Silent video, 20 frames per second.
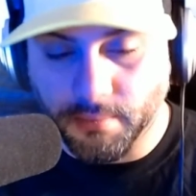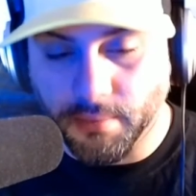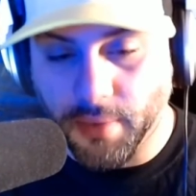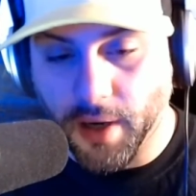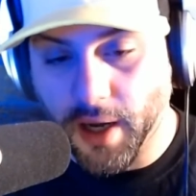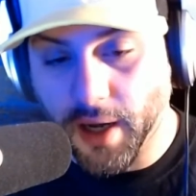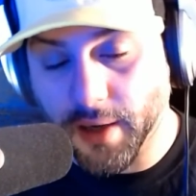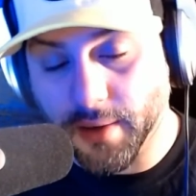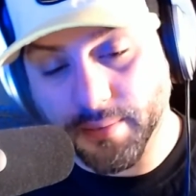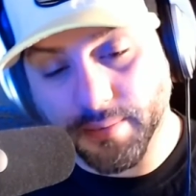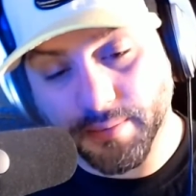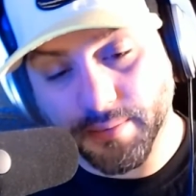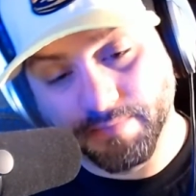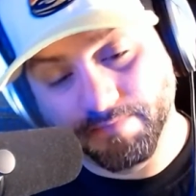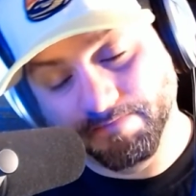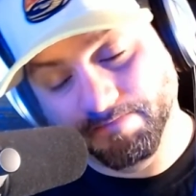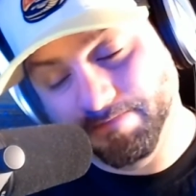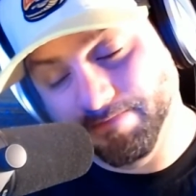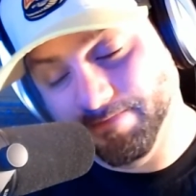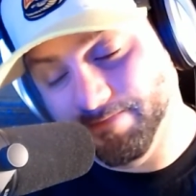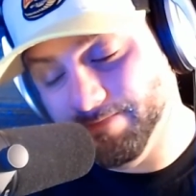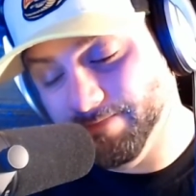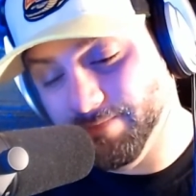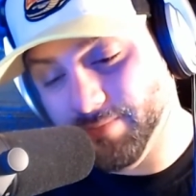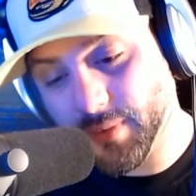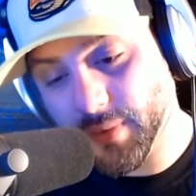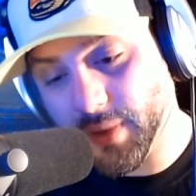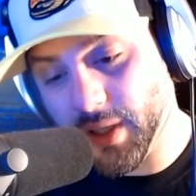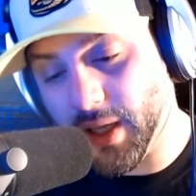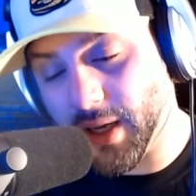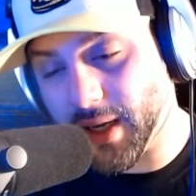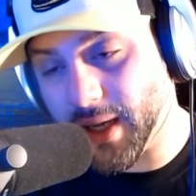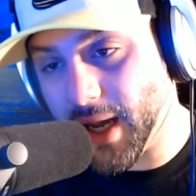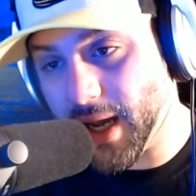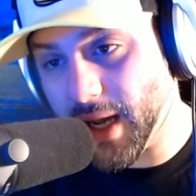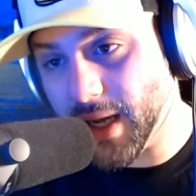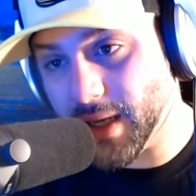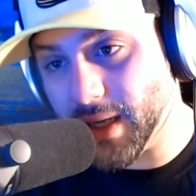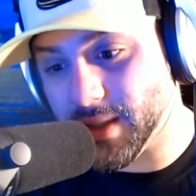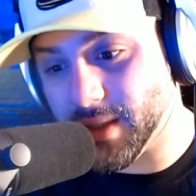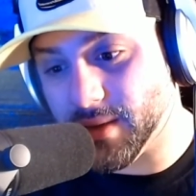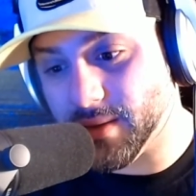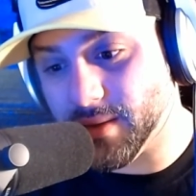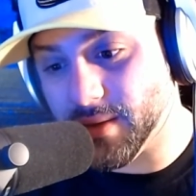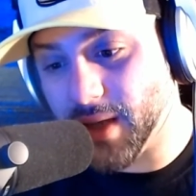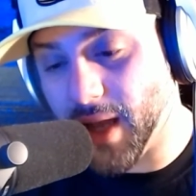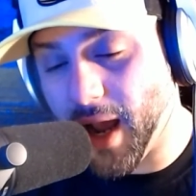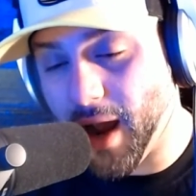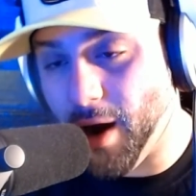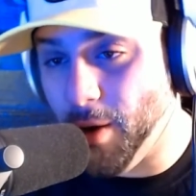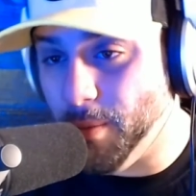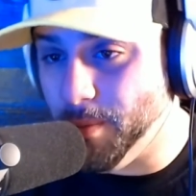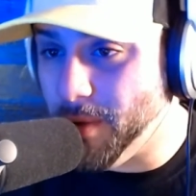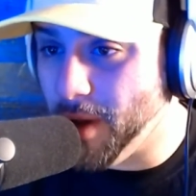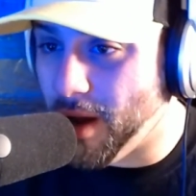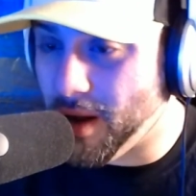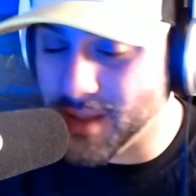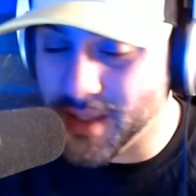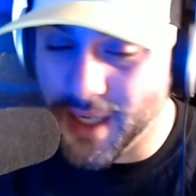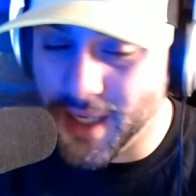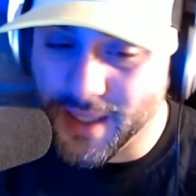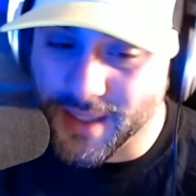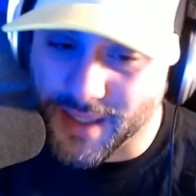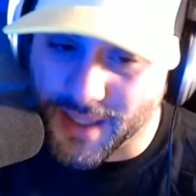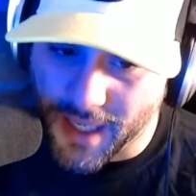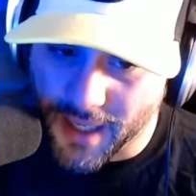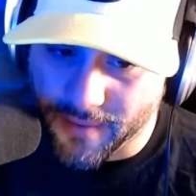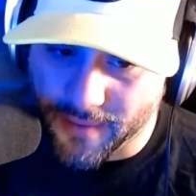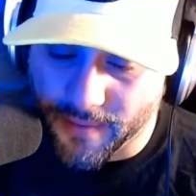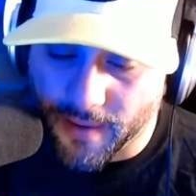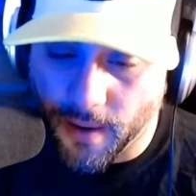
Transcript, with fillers: But look, guys, I hope y'all stay safe.